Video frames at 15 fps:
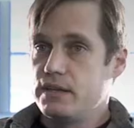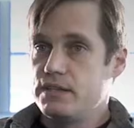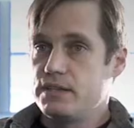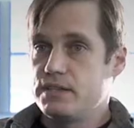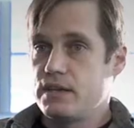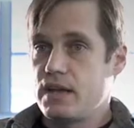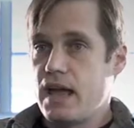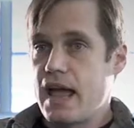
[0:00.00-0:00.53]

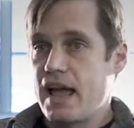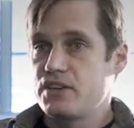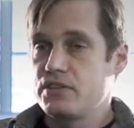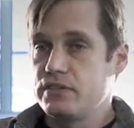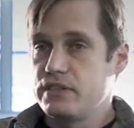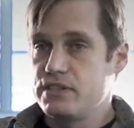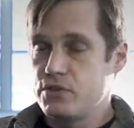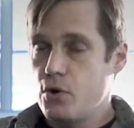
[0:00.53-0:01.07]
it's
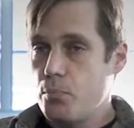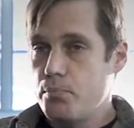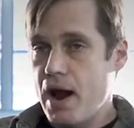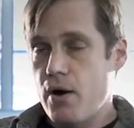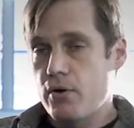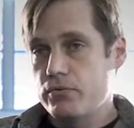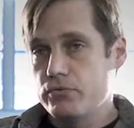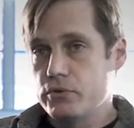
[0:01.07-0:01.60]
actually so
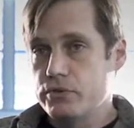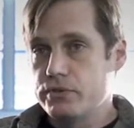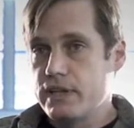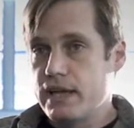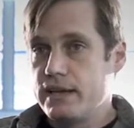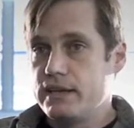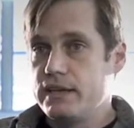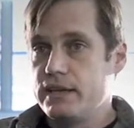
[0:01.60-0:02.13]
powerful that